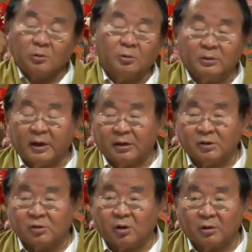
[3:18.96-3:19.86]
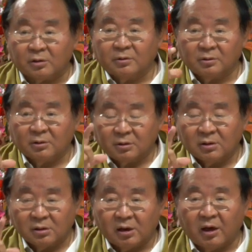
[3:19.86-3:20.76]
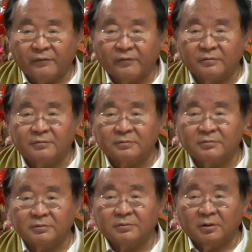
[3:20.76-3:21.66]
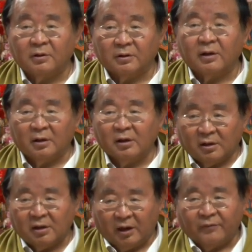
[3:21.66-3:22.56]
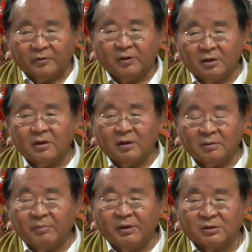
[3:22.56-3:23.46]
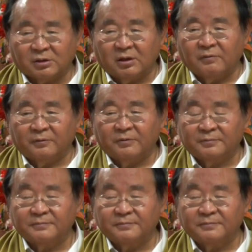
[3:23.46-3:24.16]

you'll get a sock. Careful. Okay. Careful. Be skillful.